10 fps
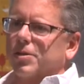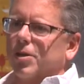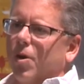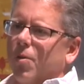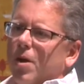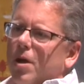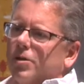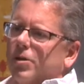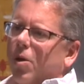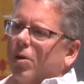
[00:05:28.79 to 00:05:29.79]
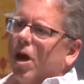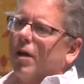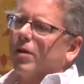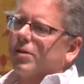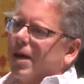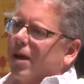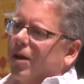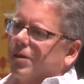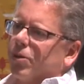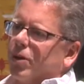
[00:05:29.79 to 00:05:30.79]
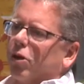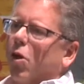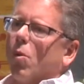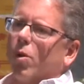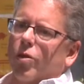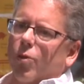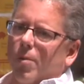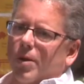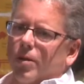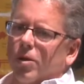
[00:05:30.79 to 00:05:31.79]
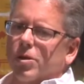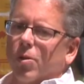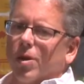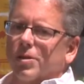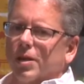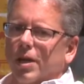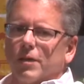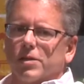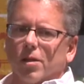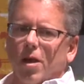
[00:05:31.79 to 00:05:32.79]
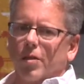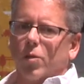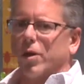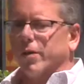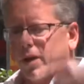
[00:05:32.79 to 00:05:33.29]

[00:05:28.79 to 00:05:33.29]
So a lot of our satellites are in low Earth orbit, and those are the ones that give us a lot of the weather.